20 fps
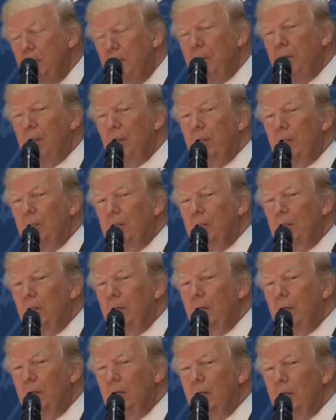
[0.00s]
build
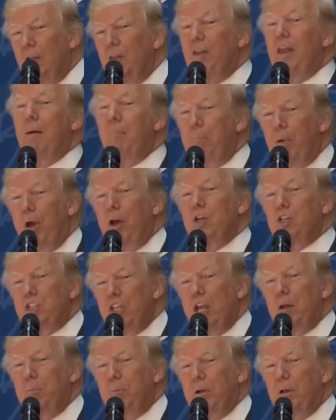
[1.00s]
the Empire
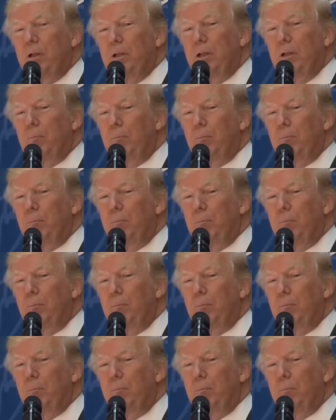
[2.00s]
State Building.